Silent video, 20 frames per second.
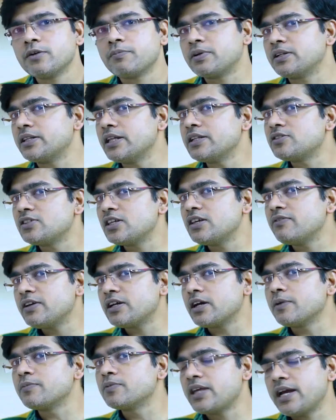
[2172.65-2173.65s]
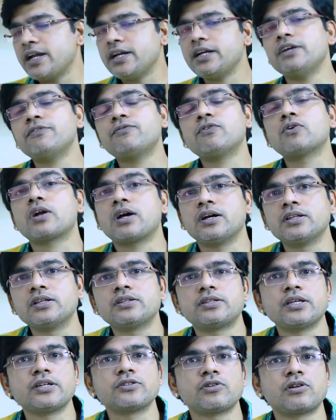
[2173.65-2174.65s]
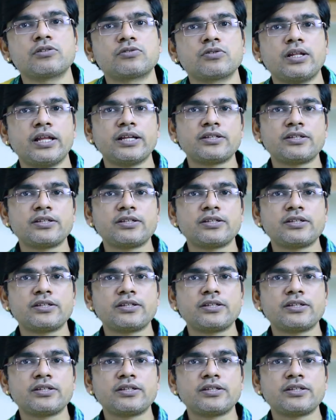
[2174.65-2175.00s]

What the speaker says: but then CV comes handy for other things also.